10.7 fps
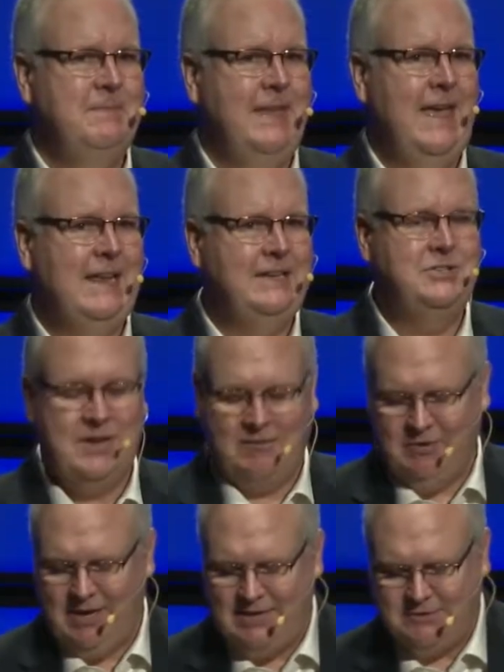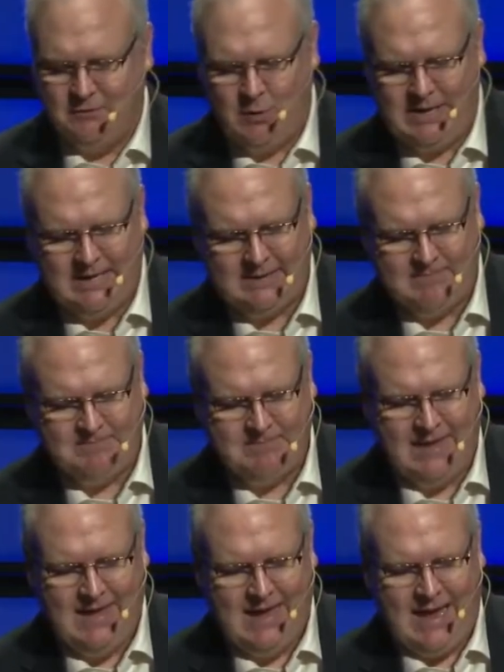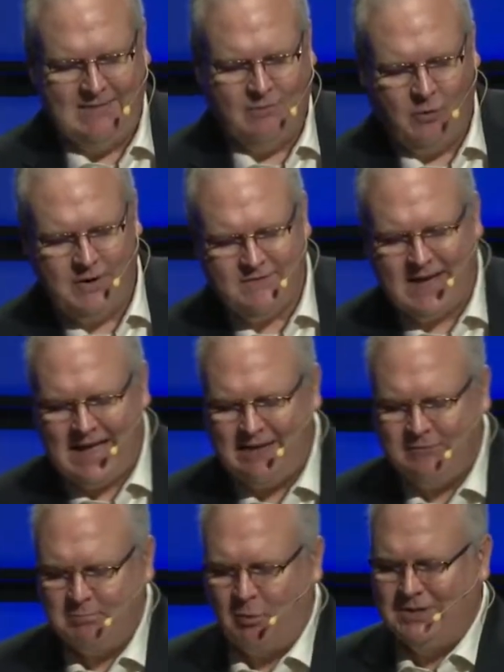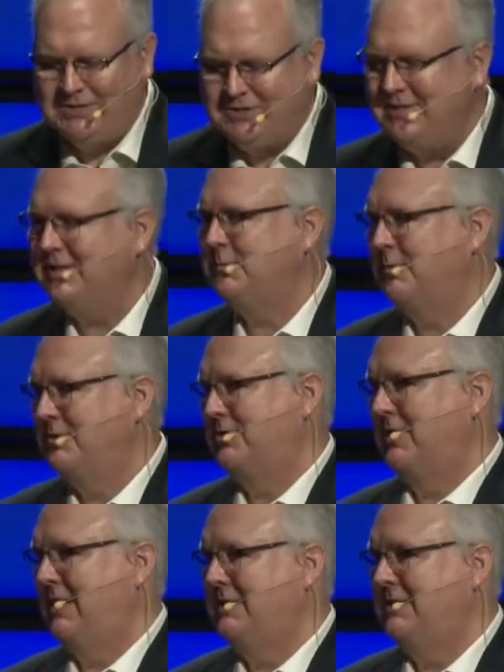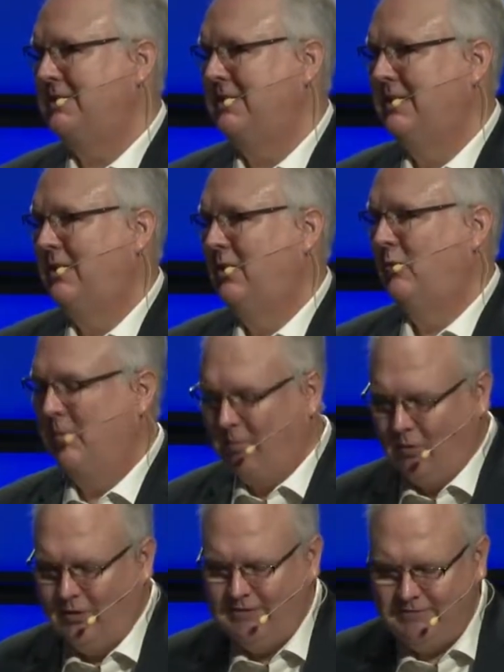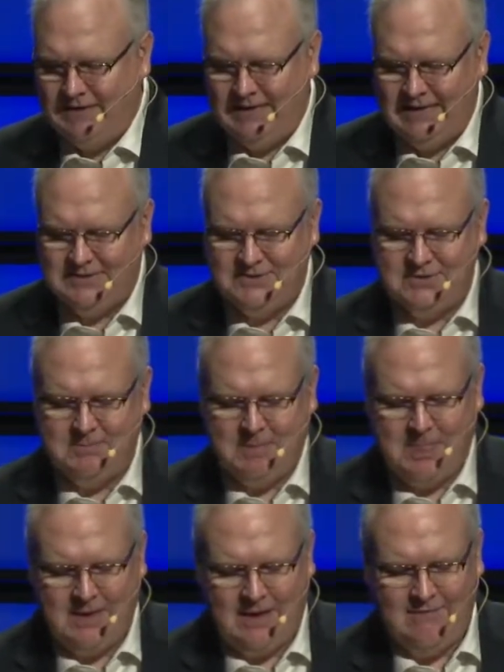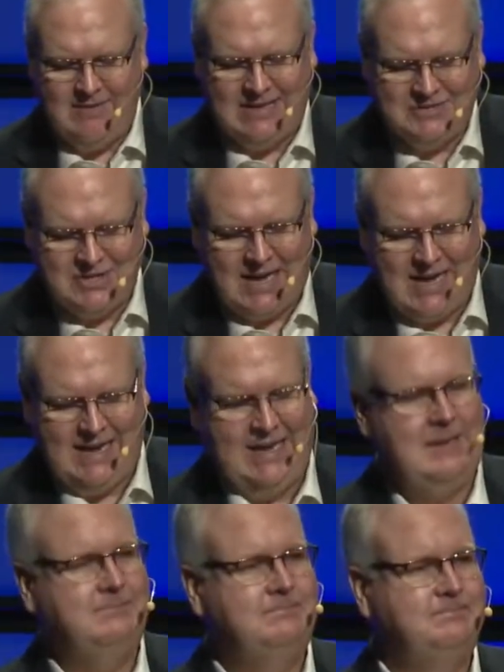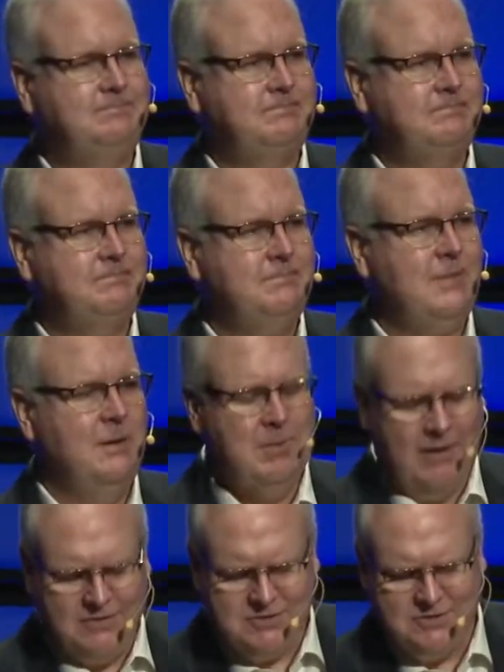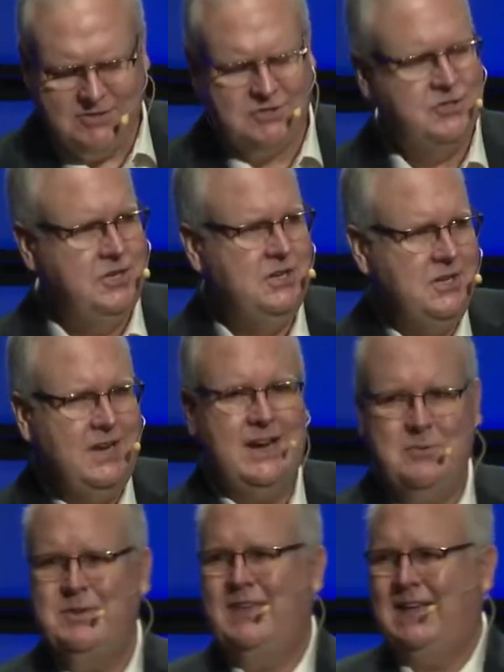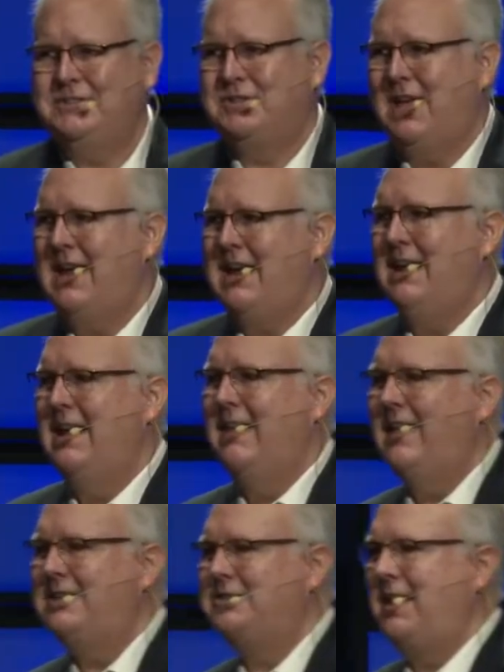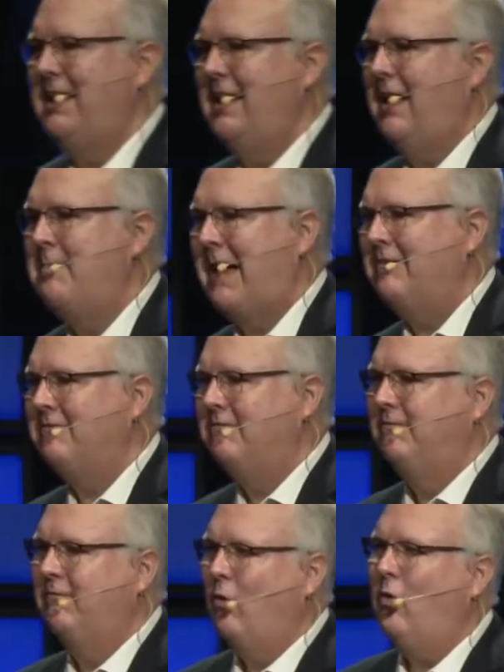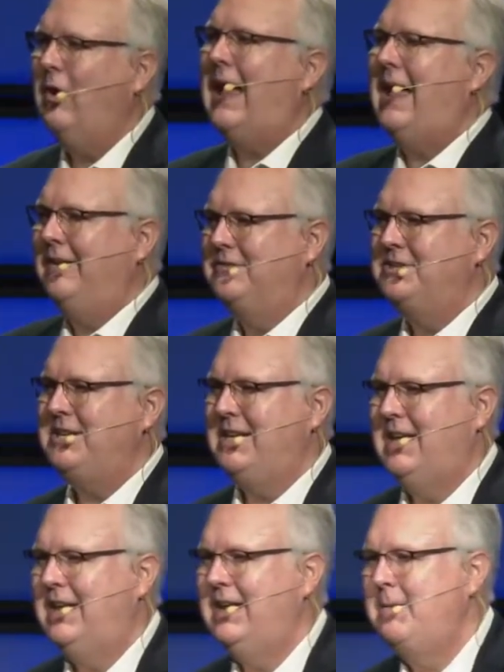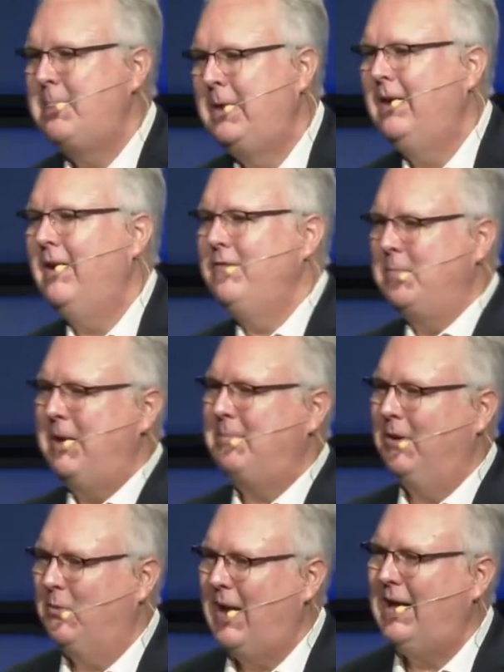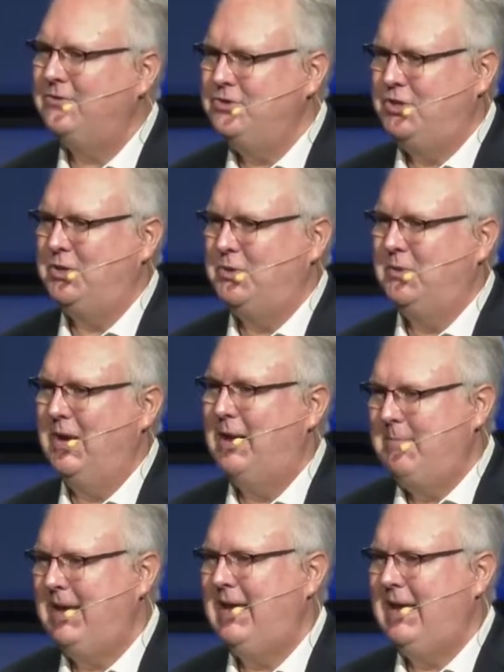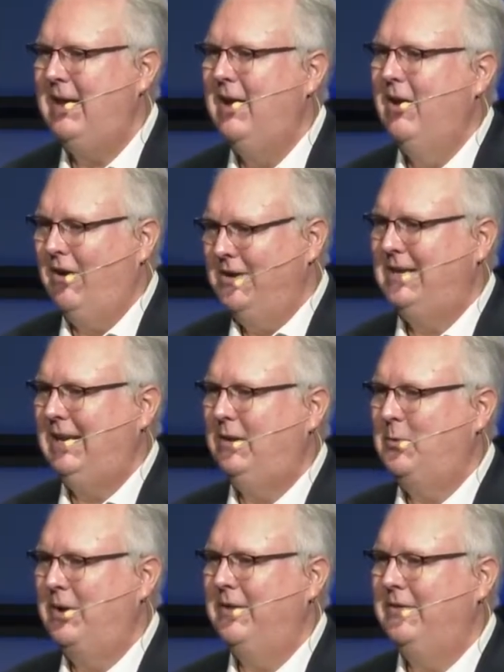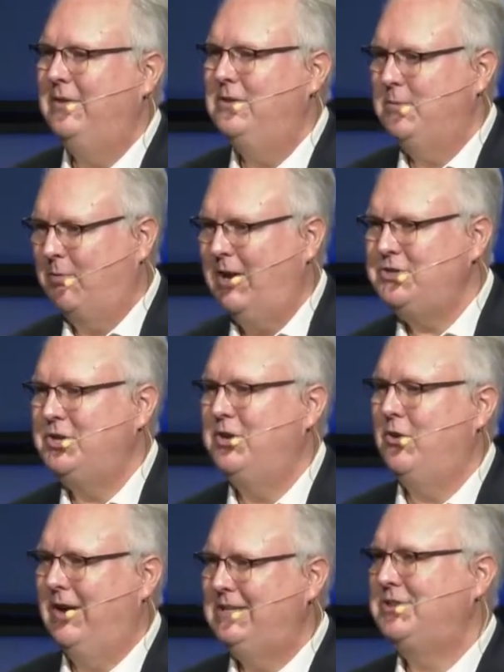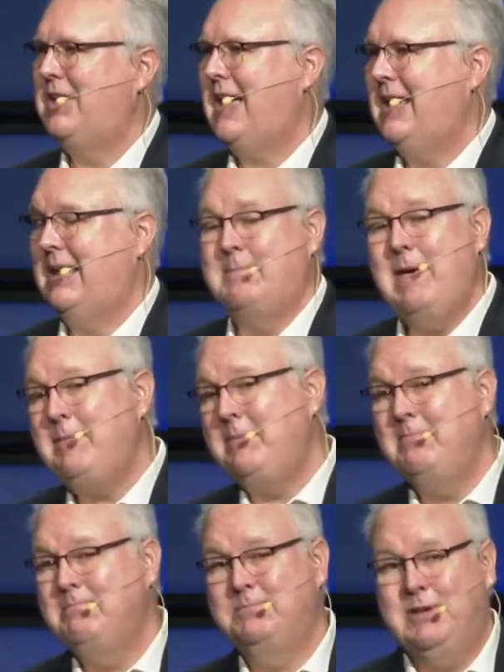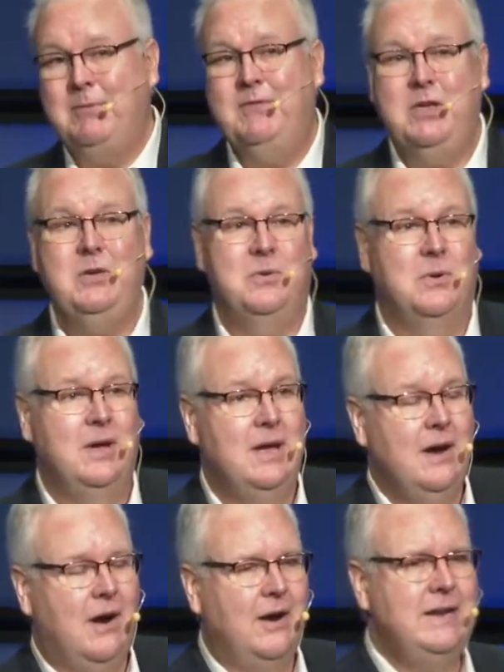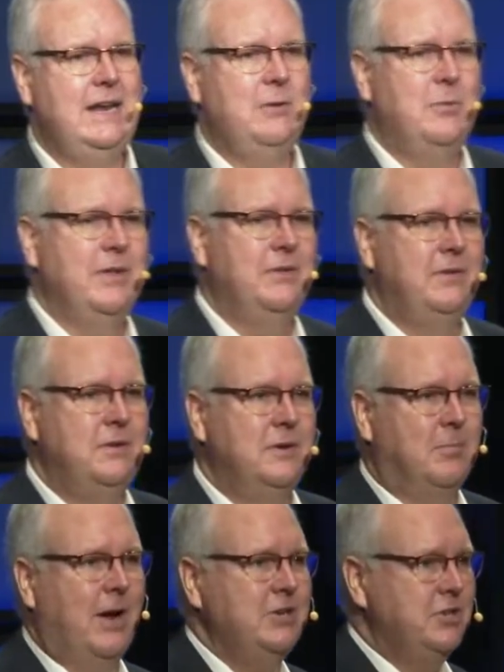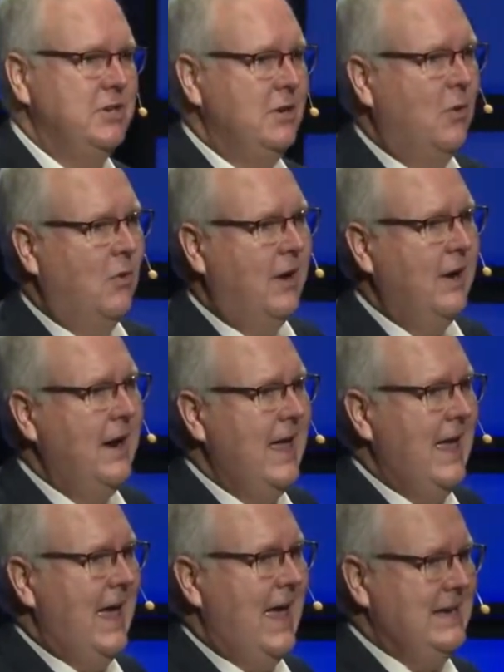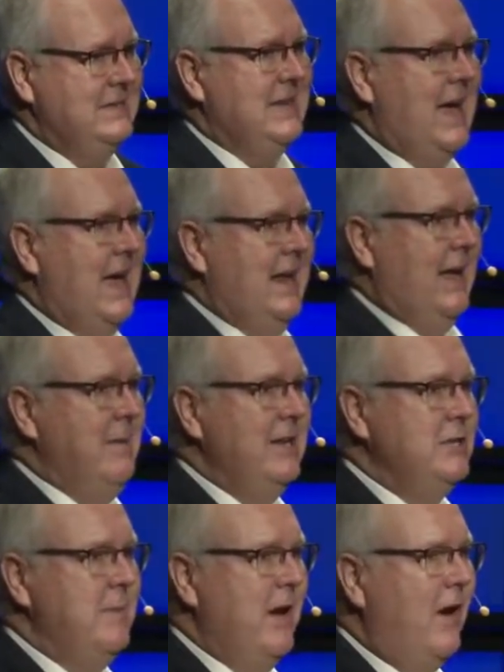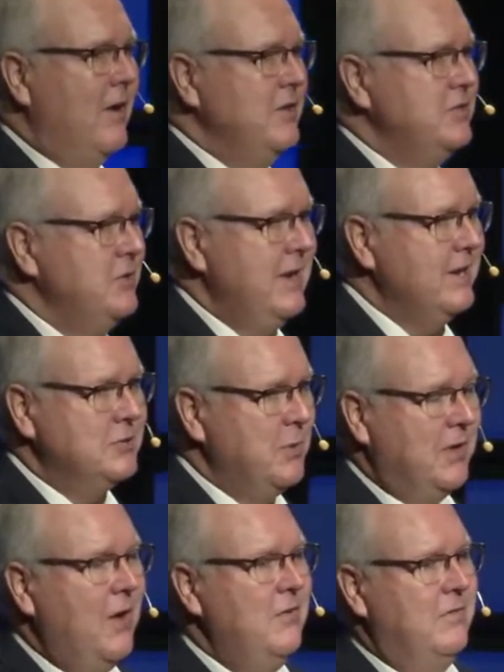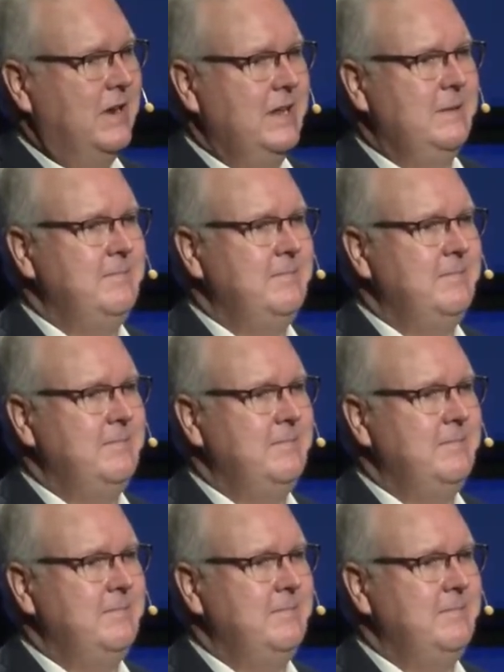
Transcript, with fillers: at least several days a week and 45.6% reported feelings of anxiety. Brothers and sisters, do you, do you, hear what that's saying? That's saying about four out of 10 of the people around you and me are dealing with depression or anxiety. Maybe some of you are dealing with depression or anxiety. I mean, it's been a hard two years with COVID.